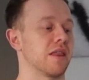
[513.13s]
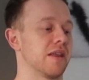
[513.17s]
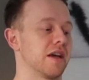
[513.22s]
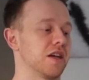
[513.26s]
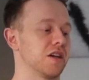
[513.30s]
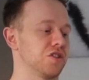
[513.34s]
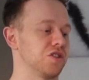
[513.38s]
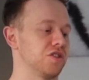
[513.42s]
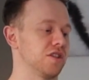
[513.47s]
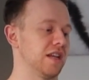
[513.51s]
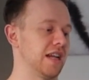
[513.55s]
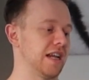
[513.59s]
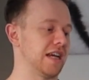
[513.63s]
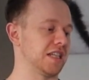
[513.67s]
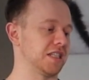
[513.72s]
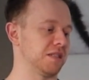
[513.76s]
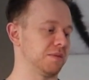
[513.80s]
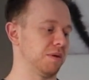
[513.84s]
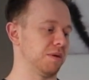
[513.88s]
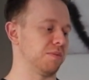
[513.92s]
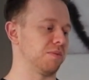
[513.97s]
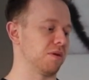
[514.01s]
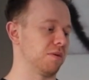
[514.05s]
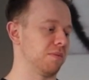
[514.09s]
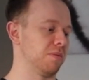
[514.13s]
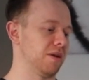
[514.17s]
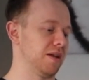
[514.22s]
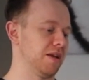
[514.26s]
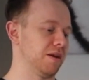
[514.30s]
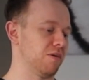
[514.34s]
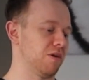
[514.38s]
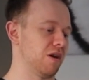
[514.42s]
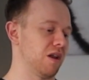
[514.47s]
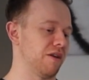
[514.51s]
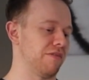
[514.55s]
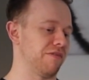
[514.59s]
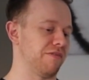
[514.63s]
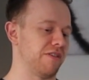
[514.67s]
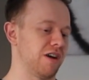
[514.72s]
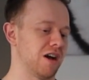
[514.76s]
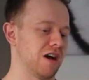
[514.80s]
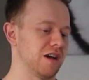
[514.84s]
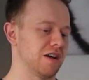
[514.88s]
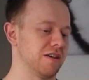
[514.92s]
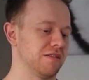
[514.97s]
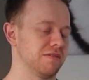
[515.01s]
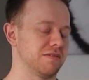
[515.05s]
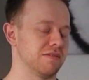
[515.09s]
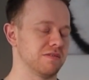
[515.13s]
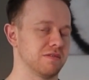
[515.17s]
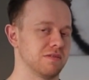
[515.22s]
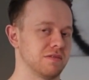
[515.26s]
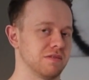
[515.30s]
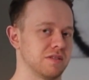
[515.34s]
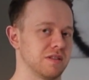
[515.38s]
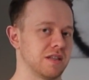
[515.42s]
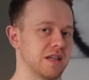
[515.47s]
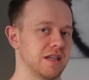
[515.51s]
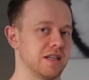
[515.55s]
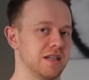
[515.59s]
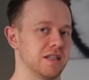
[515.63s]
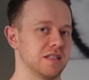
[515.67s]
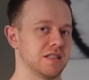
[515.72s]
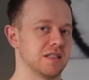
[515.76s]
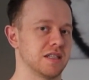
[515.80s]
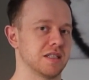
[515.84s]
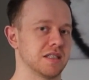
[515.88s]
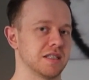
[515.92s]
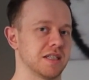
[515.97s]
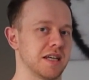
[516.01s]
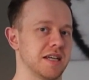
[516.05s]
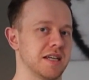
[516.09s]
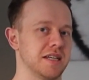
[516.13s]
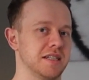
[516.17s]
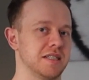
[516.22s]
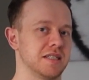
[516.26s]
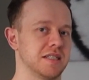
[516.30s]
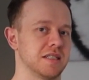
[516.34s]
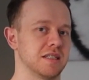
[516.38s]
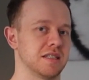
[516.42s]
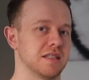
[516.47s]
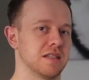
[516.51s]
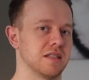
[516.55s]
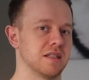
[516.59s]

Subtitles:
And that should last me probably, what, like 5 days, 6 days?